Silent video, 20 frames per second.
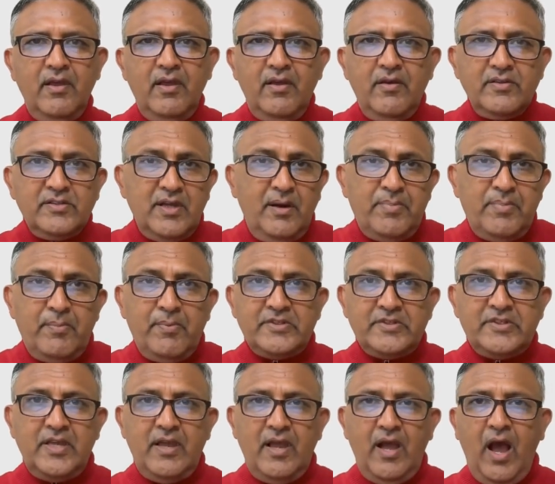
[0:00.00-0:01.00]
Some people
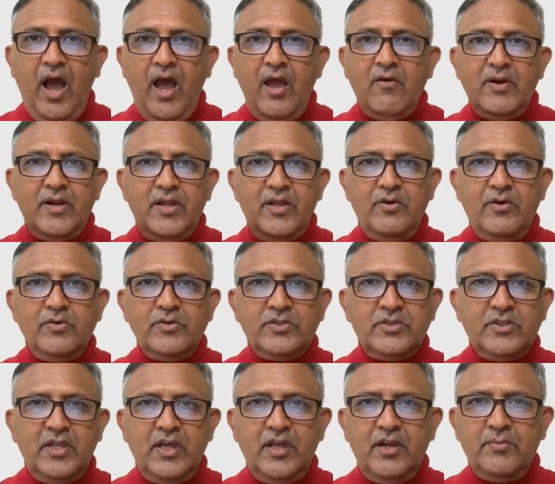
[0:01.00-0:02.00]
say, I only use
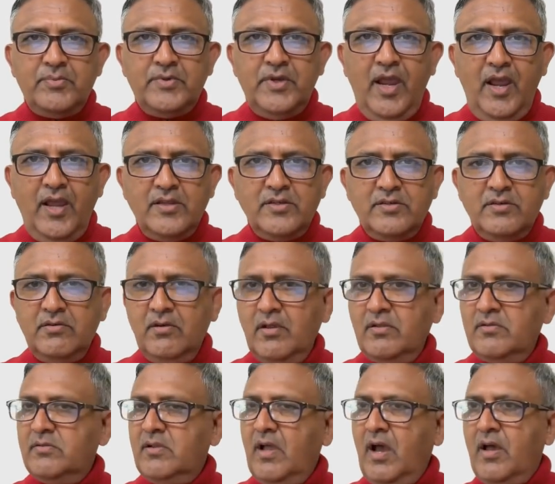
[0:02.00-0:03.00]
theory of change
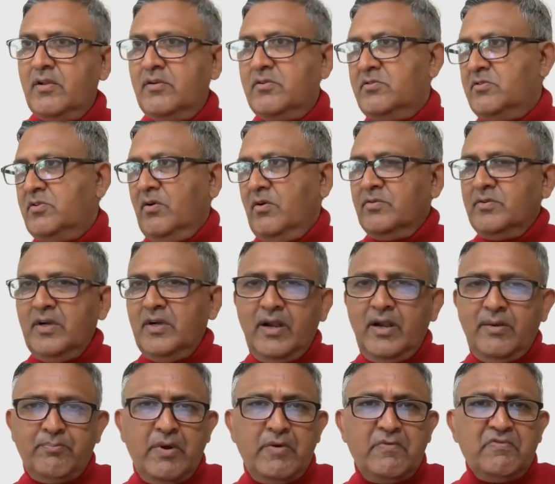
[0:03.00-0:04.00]
and I don't
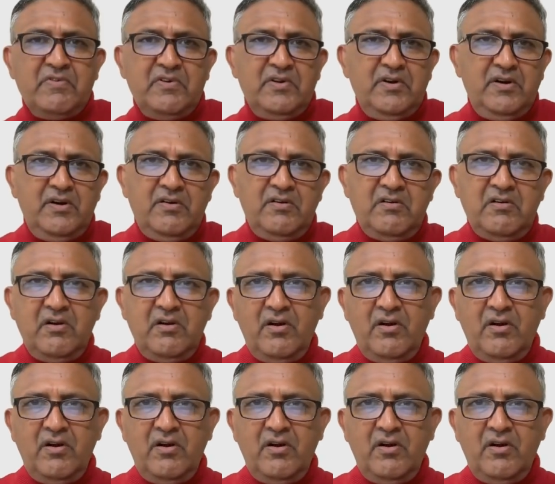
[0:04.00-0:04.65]
prefer